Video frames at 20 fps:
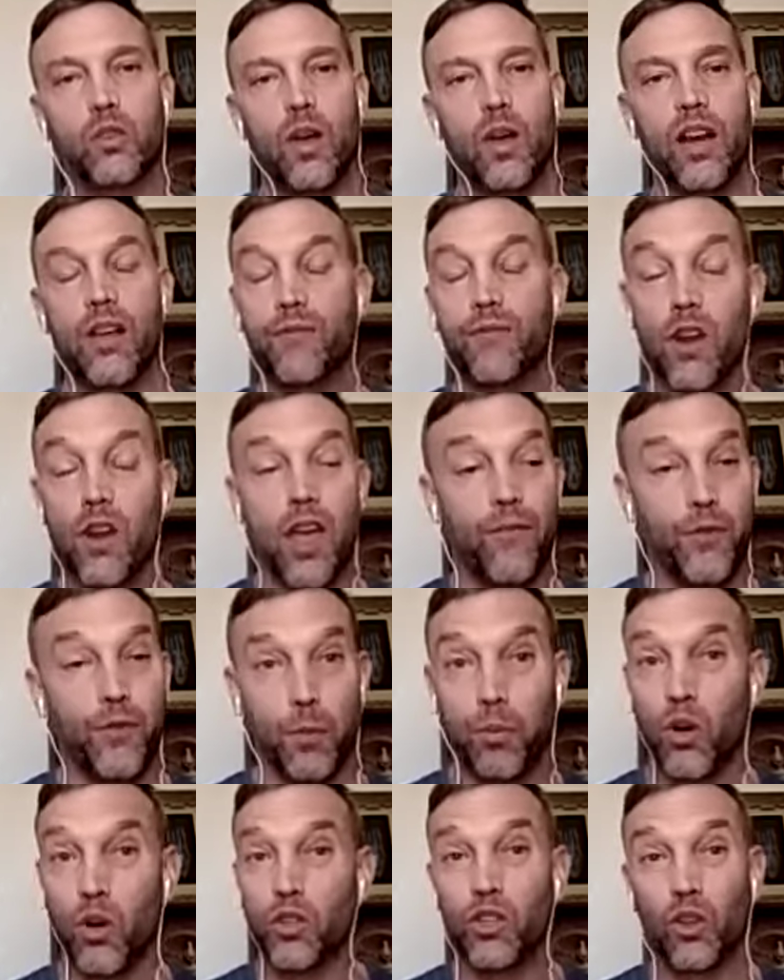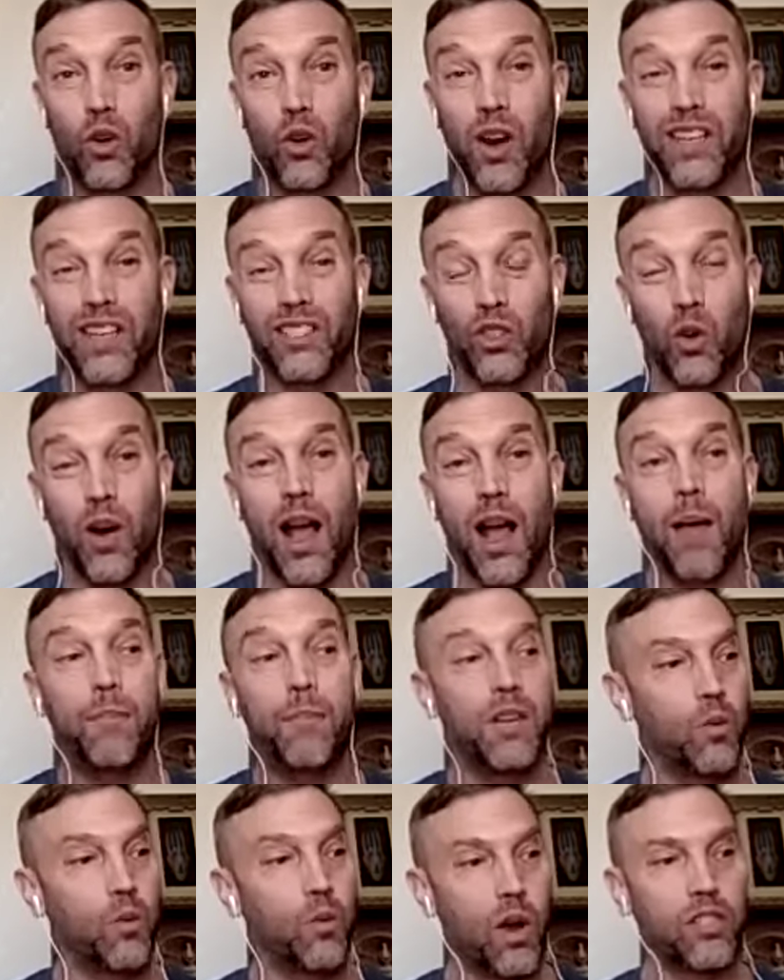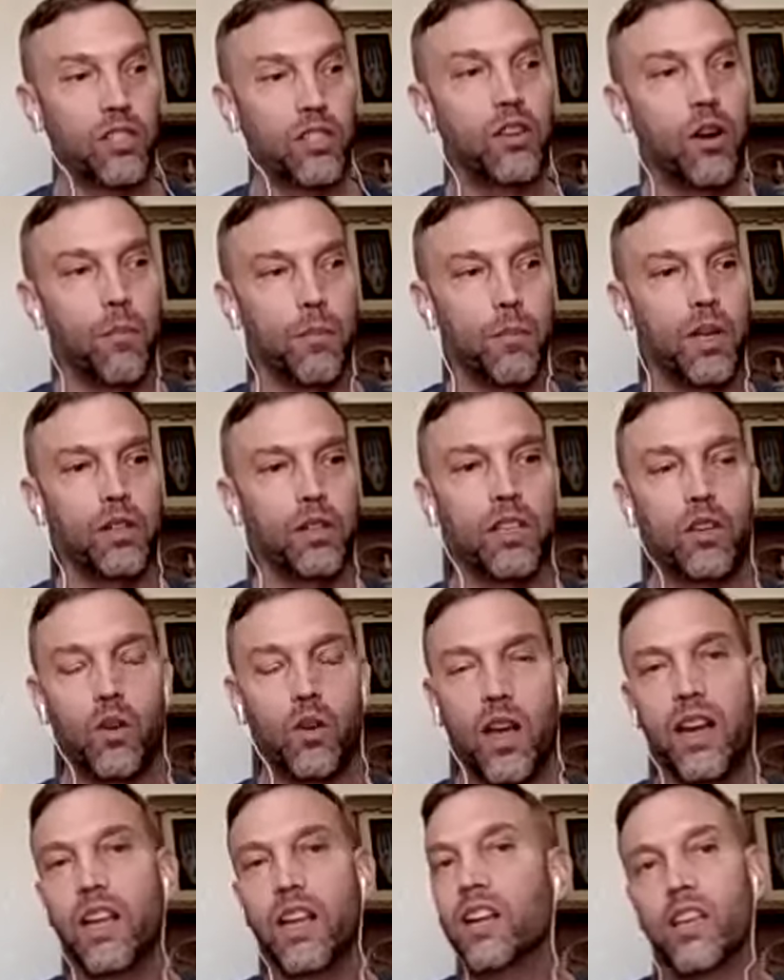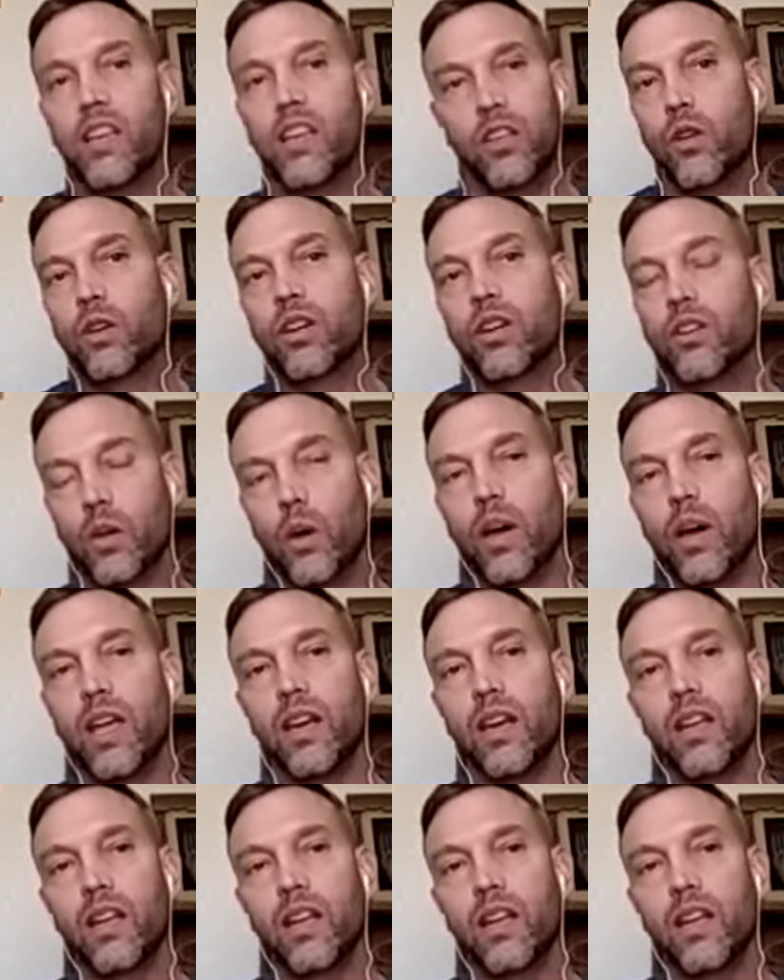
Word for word: If your if your personal credit's crap and you want to start building credit, you can do it.